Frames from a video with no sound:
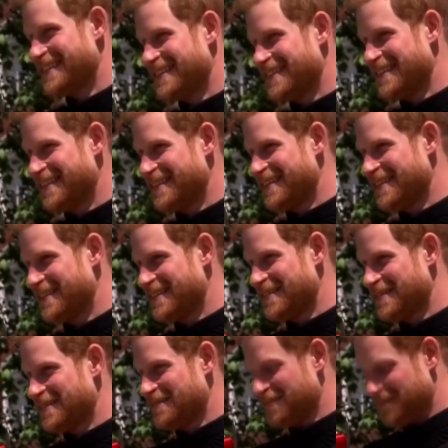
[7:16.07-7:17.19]
alien.
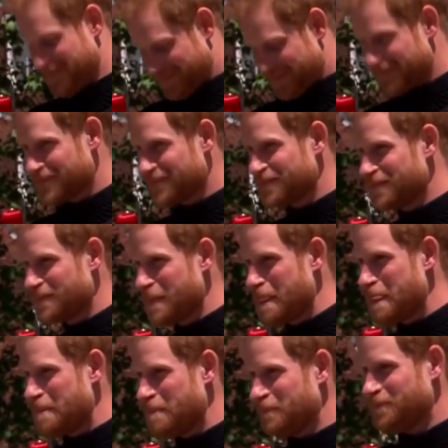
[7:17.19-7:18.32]
Prince Philip revealed
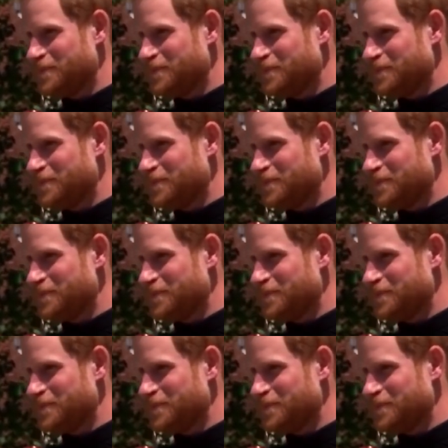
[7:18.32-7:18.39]
author